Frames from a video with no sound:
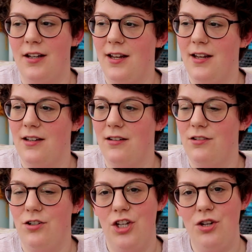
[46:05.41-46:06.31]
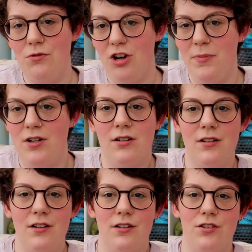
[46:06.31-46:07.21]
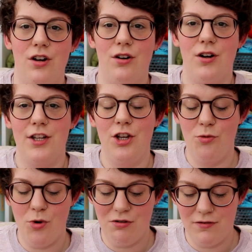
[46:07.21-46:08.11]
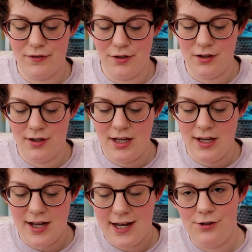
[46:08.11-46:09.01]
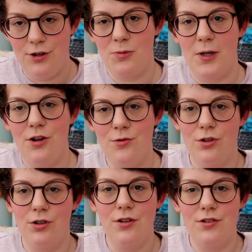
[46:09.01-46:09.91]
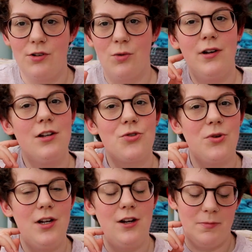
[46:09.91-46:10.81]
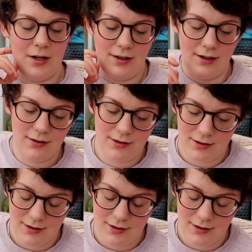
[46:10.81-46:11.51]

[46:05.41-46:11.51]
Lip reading: Like, do you copy colours or are you more of a, I'll choose my own colours? I'm quite intrigued by that.